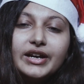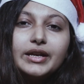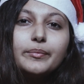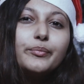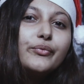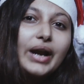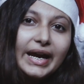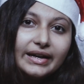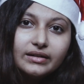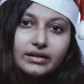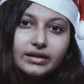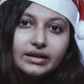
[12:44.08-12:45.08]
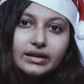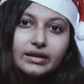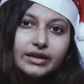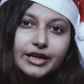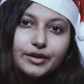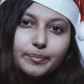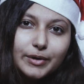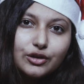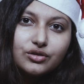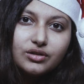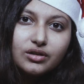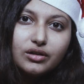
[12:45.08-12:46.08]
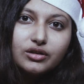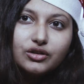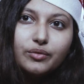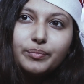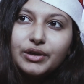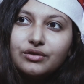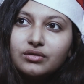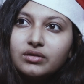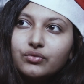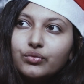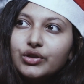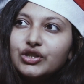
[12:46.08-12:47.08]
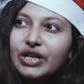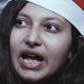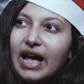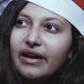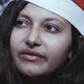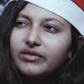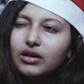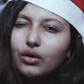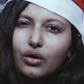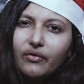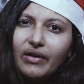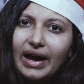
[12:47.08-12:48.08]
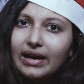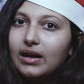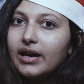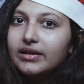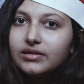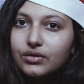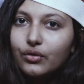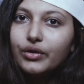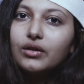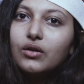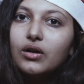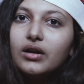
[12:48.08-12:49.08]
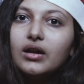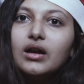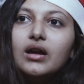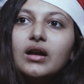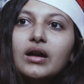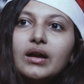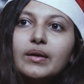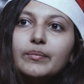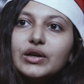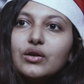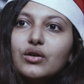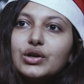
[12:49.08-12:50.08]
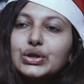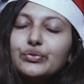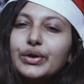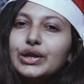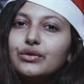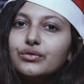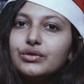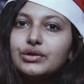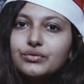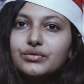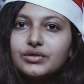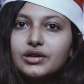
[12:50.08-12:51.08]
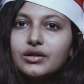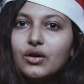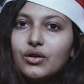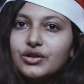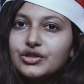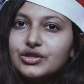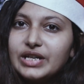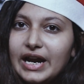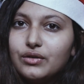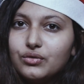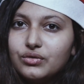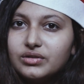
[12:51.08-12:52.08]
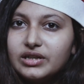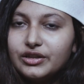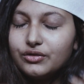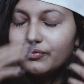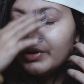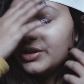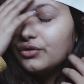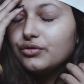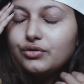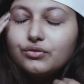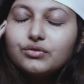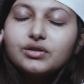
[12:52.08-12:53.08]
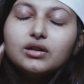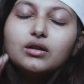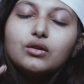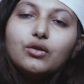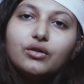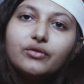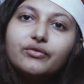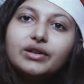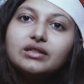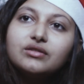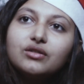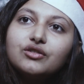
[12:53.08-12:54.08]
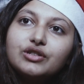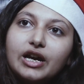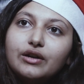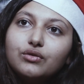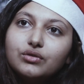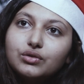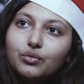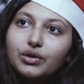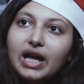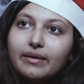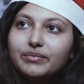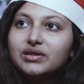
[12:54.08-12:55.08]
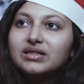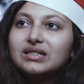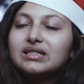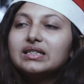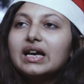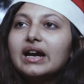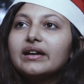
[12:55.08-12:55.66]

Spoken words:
very brightly lit pictures or pictures which have a lot of highlights going on, because when you use it on shadows and when you use a lot of grains on shadows, what happens is